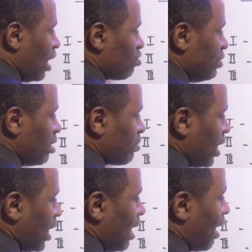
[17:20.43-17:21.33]
Aluminium
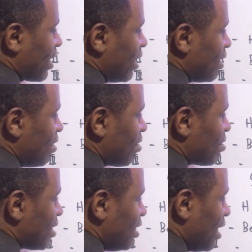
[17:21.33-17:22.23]
there, again,
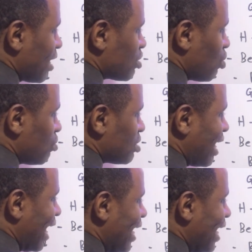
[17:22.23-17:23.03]
3 electrons